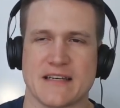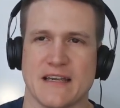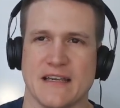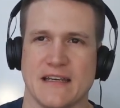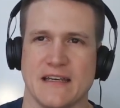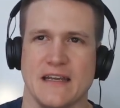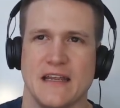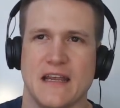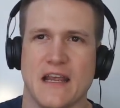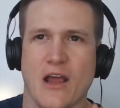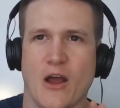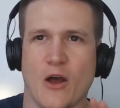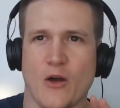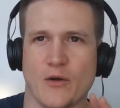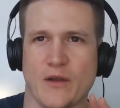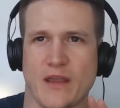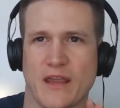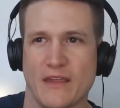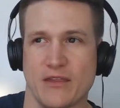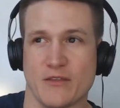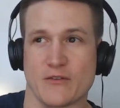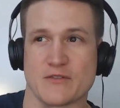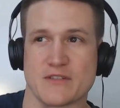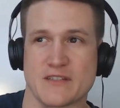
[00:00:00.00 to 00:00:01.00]
and
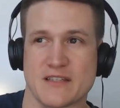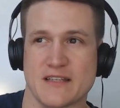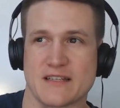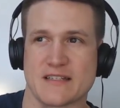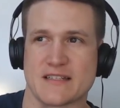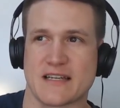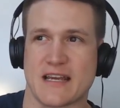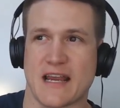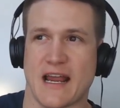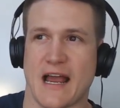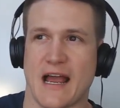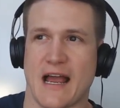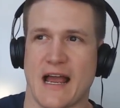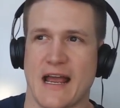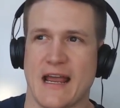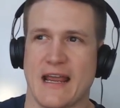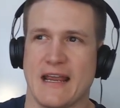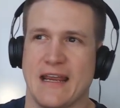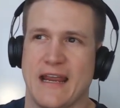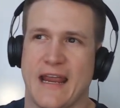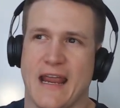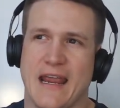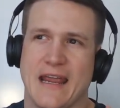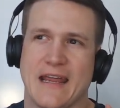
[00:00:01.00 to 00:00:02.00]
okay, there's this
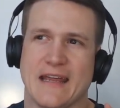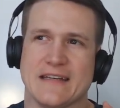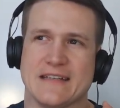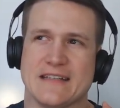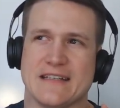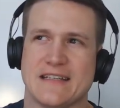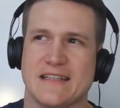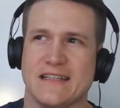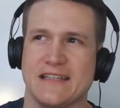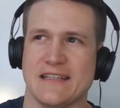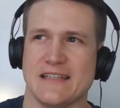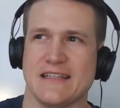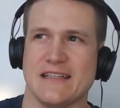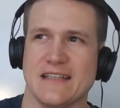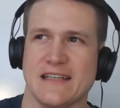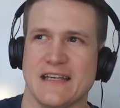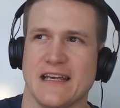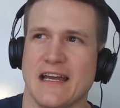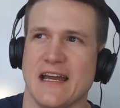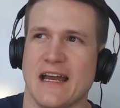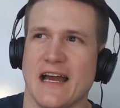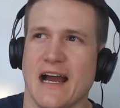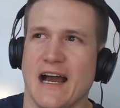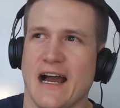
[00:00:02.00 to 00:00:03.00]
guy and he
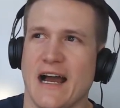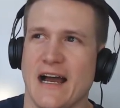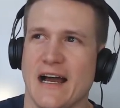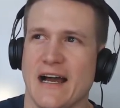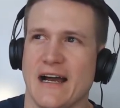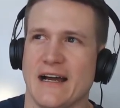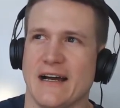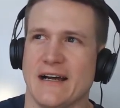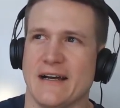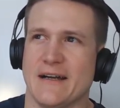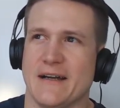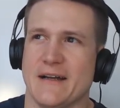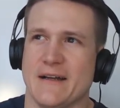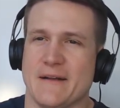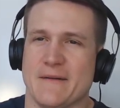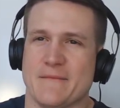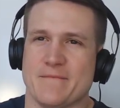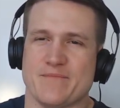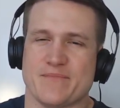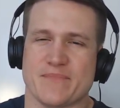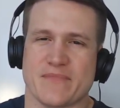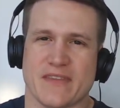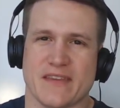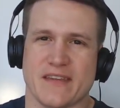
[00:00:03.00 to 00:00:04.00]

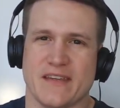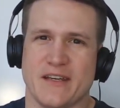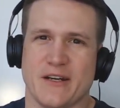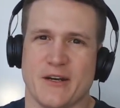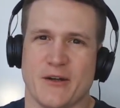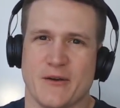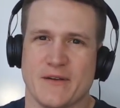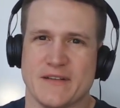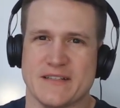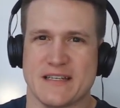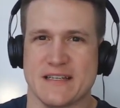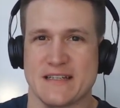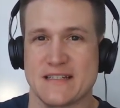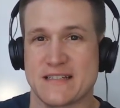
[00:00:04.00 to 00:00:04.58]
you know is